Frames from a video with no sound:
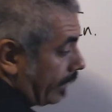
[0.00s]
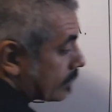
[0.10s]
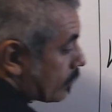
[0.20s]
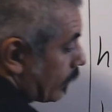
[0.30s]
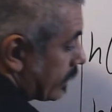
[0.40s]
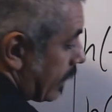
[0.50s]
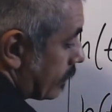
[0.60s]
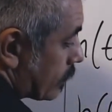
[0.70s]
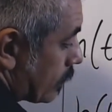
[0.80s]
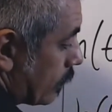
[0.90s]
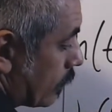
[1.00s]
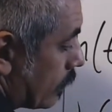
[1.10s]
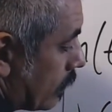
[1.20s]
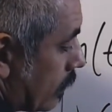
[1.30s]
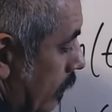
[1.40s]
So we say 2
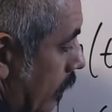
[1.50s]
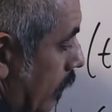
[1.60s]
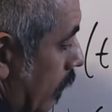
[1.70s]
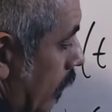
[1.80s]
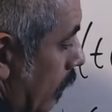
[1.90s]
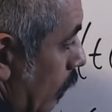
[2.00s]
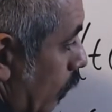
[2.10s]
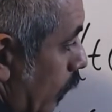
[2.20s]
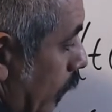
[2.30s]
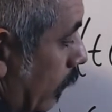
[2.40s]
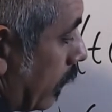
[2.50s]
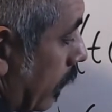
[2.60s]
root